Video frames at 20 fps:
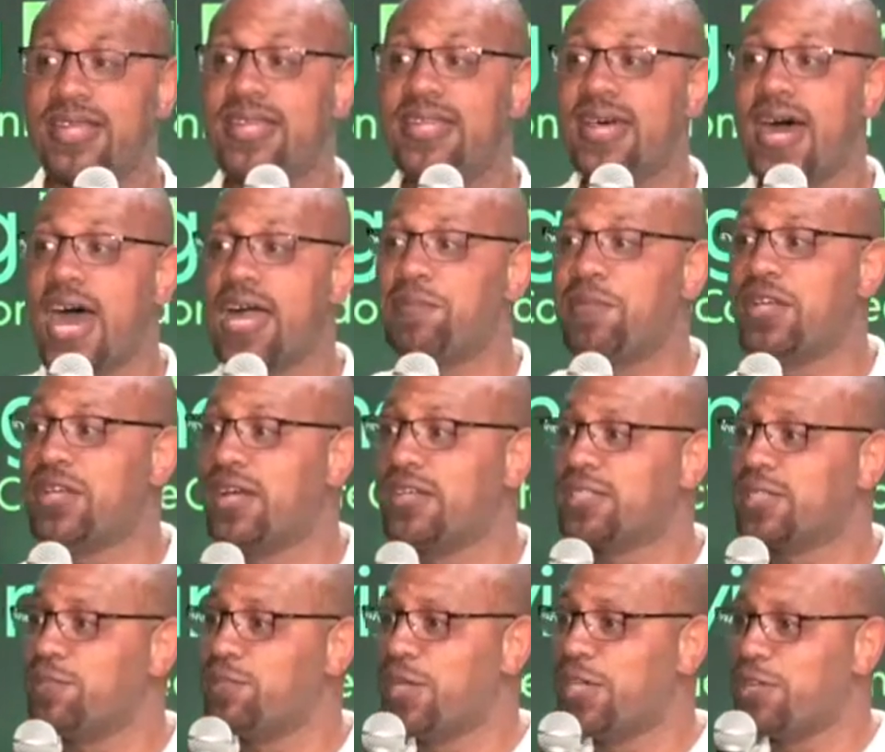Not
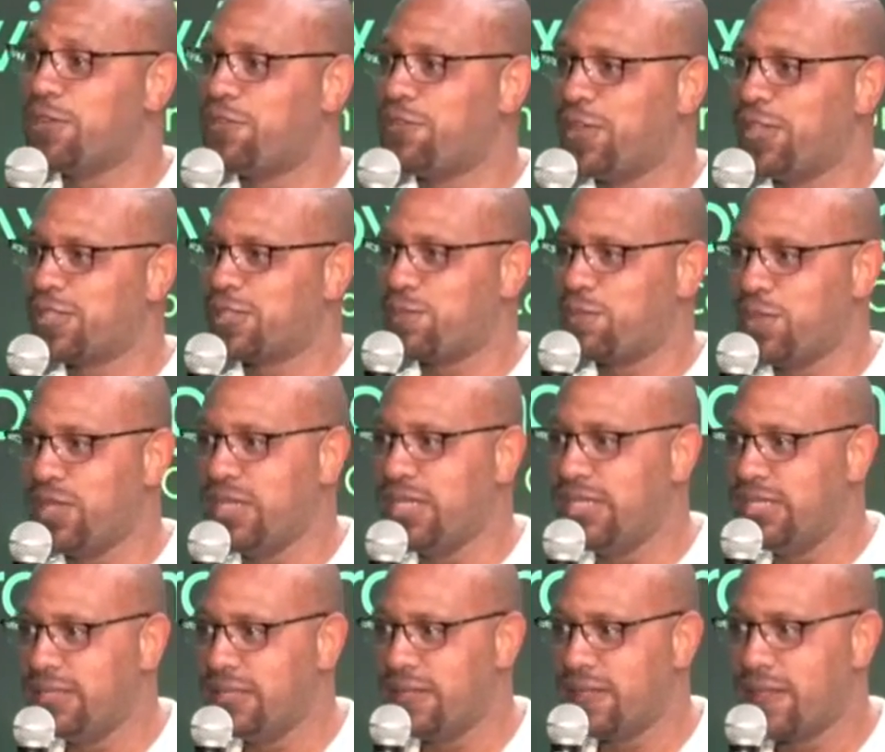because it benefits
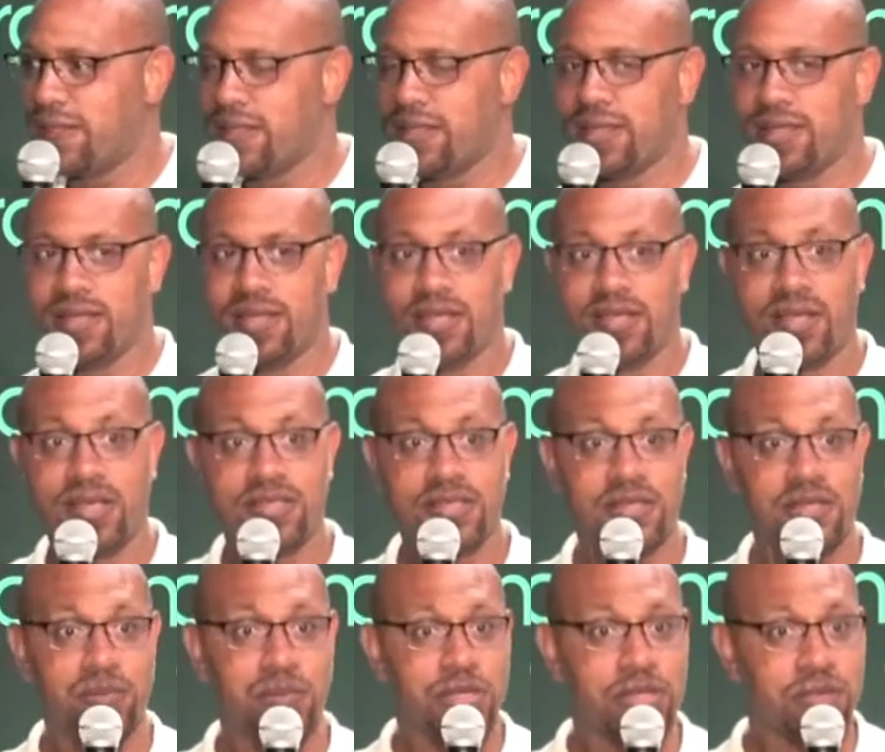me, because
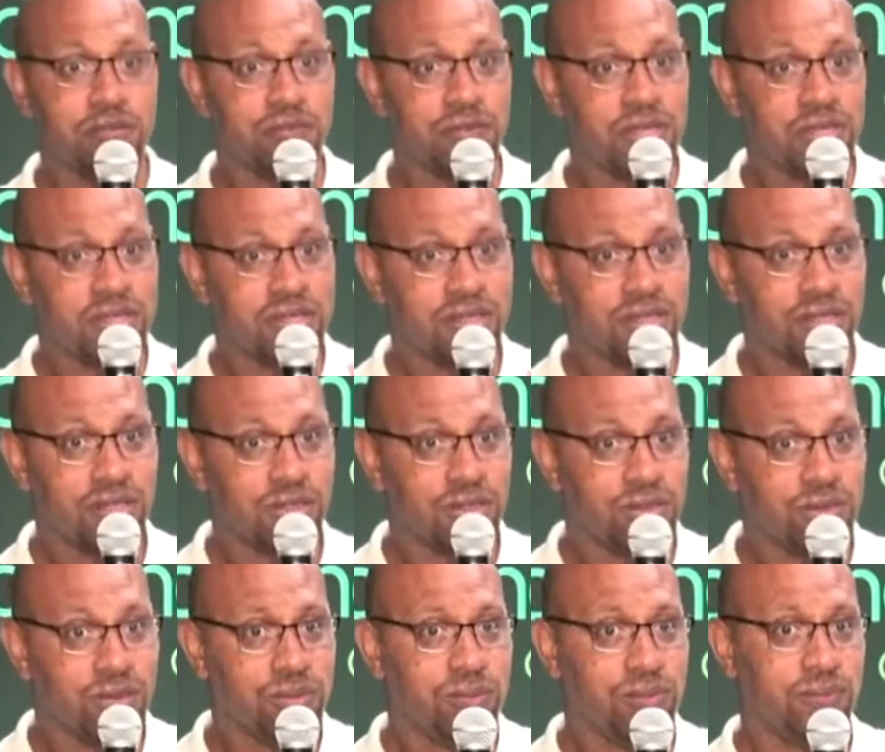it'll benefit
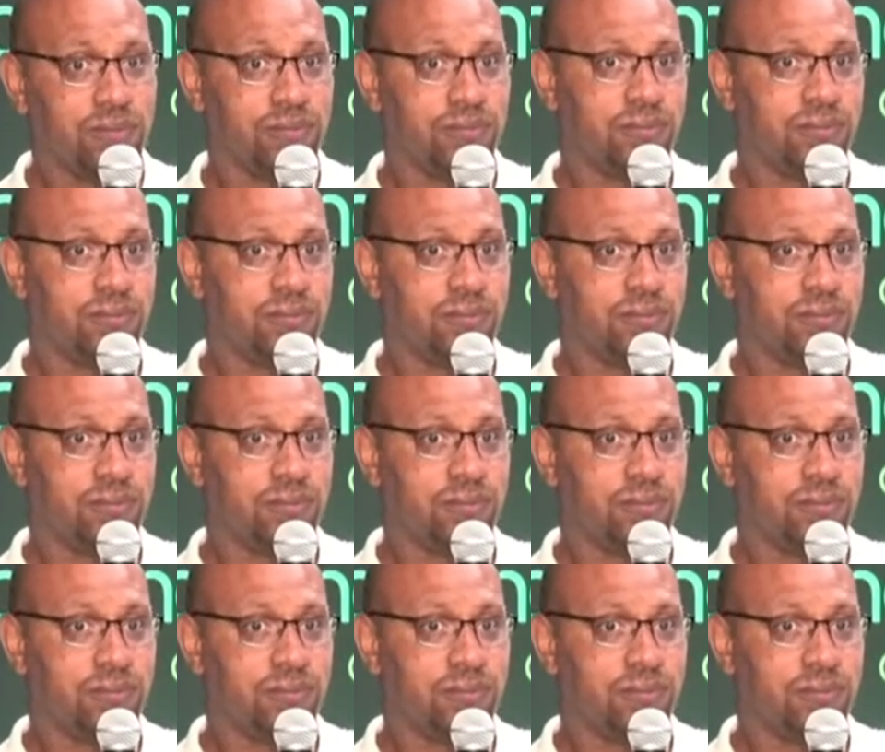you.